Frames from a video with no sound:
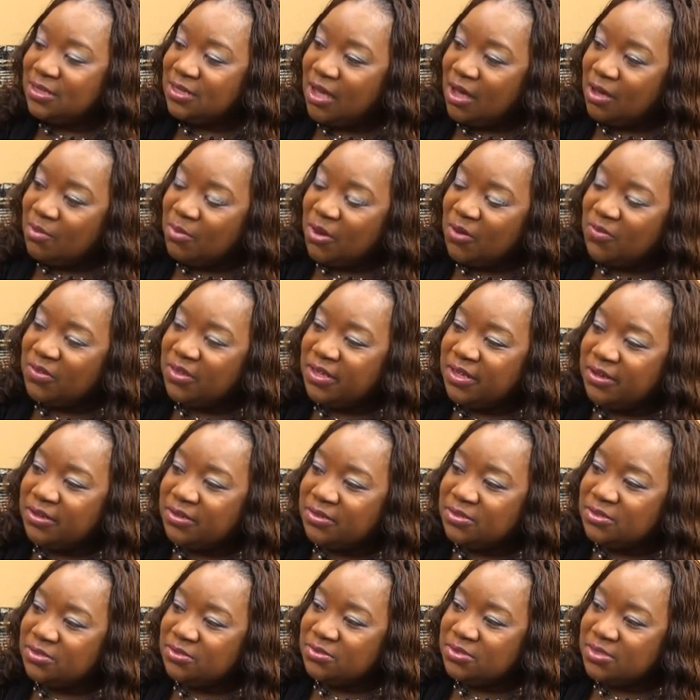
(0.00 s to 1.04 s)
come over there and
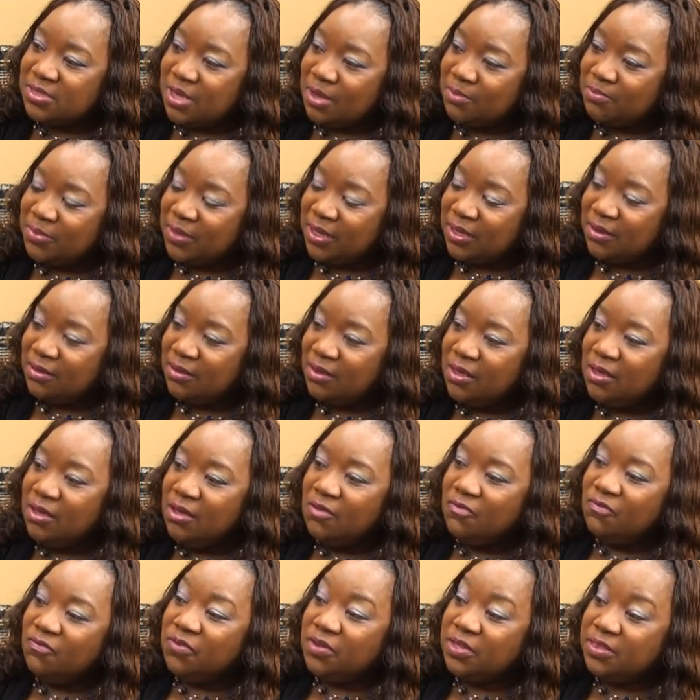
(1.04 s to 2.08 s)
do something
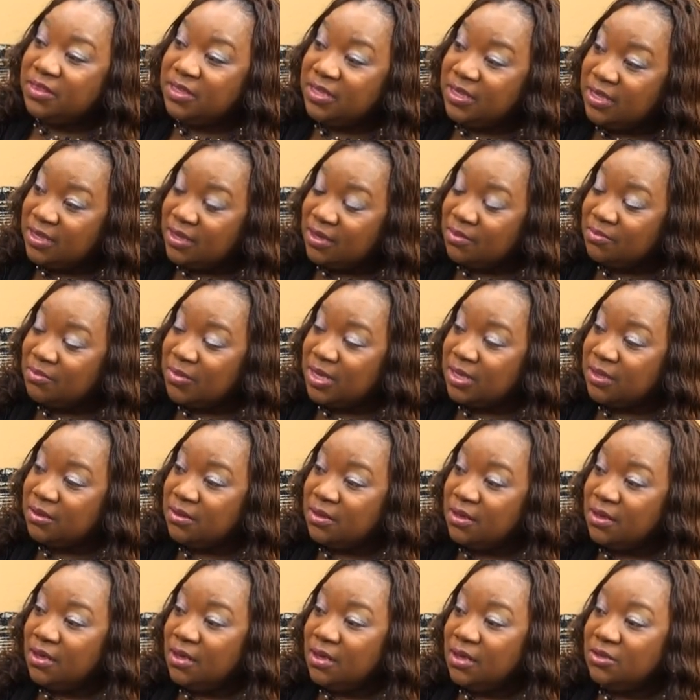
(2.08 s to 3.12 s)
for them and,
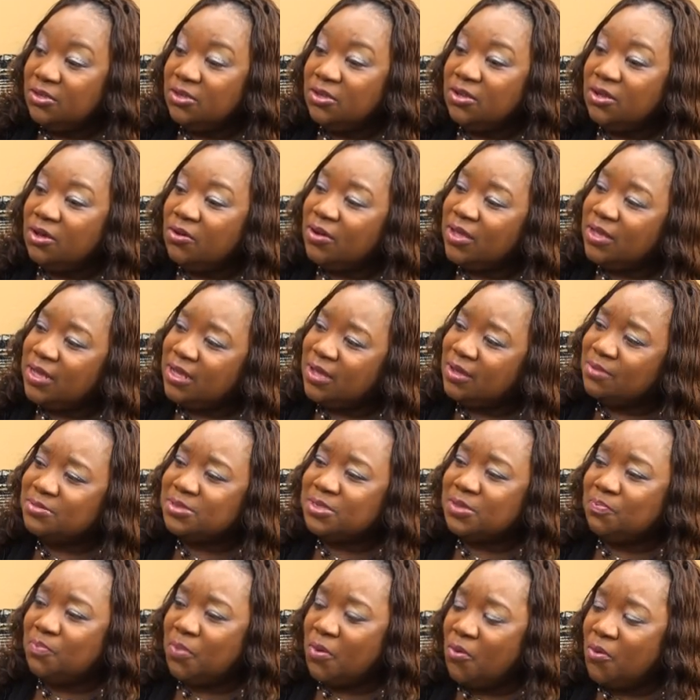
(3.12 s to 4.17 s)
and help
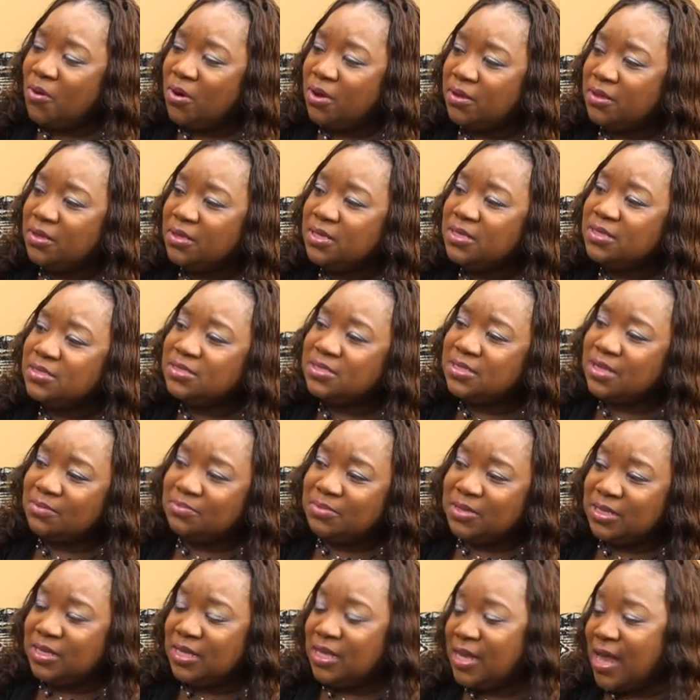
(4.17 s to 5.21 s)
support
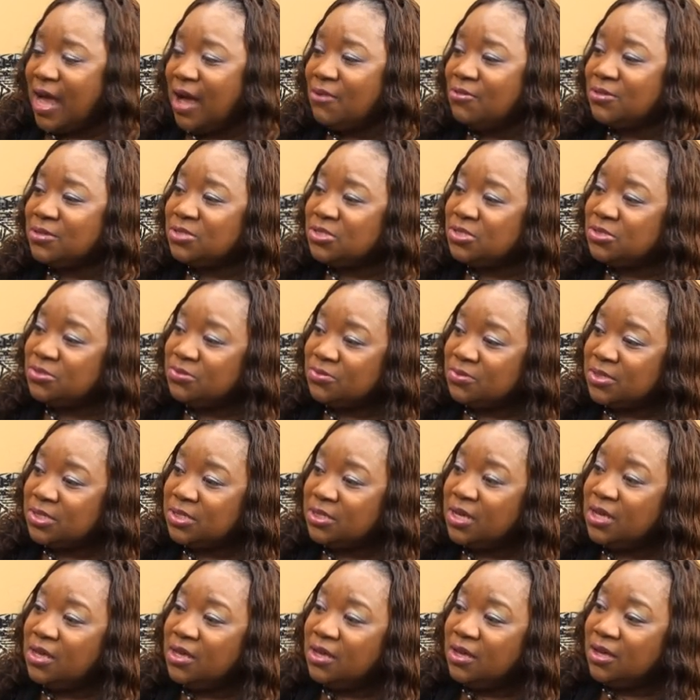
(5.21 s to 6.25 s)
something that I was doing
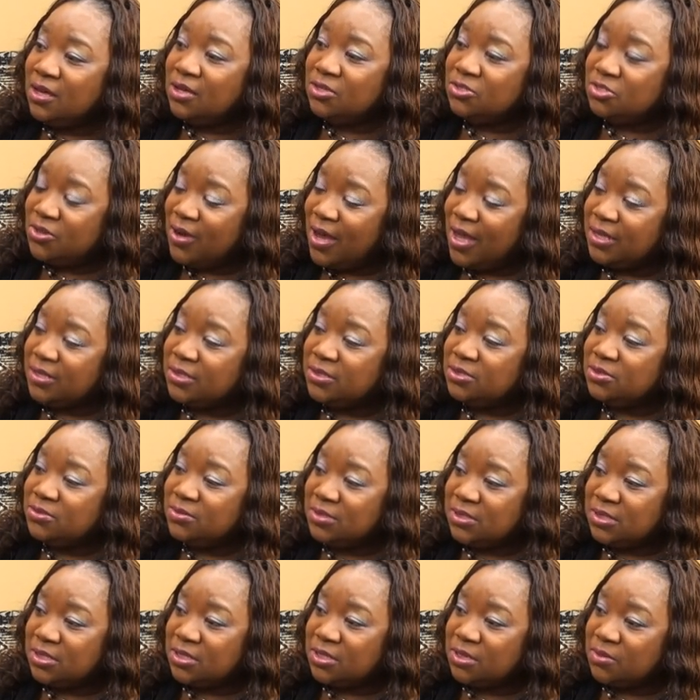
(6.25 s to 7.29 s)
or trying to do in
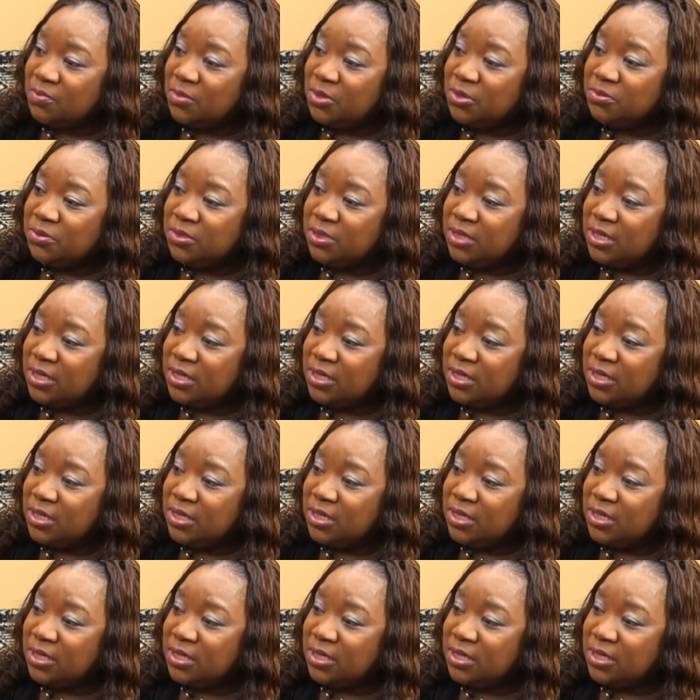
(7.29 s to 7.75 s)
the community